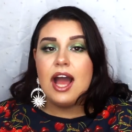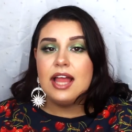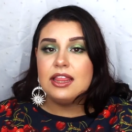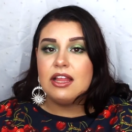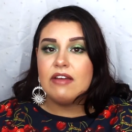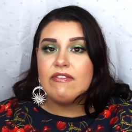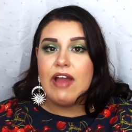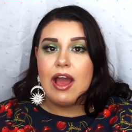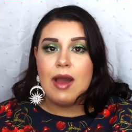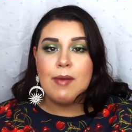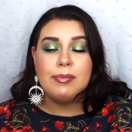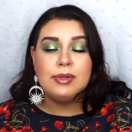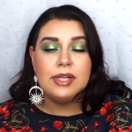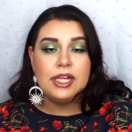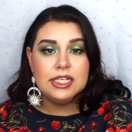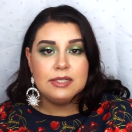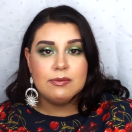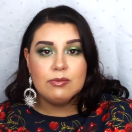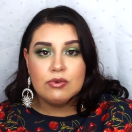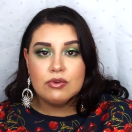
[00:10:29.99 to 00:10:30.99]
I love how
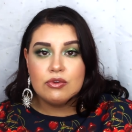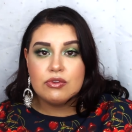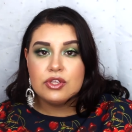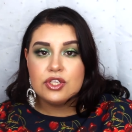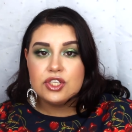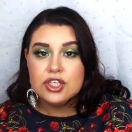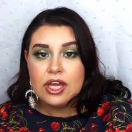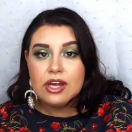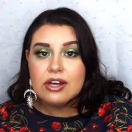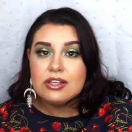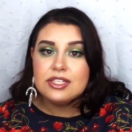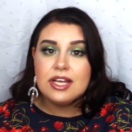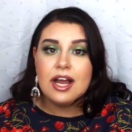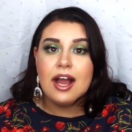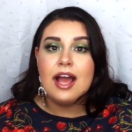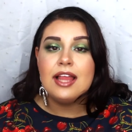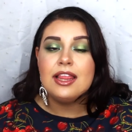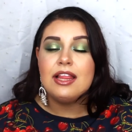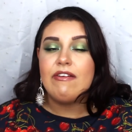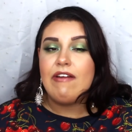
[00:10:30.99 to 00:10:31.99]
blendable the shadows
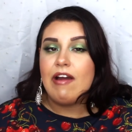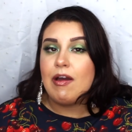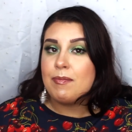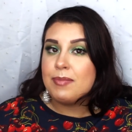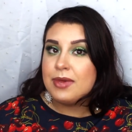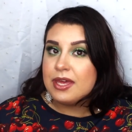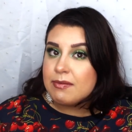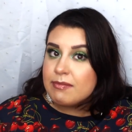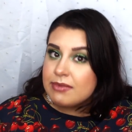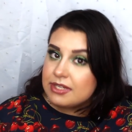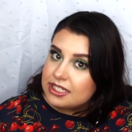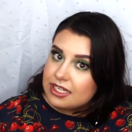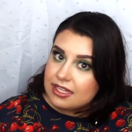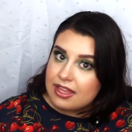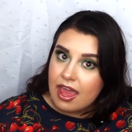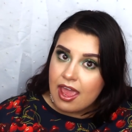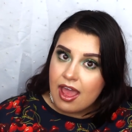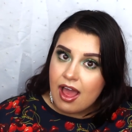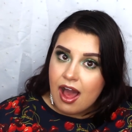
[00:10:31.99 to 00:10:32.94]
are. I love how pigmented they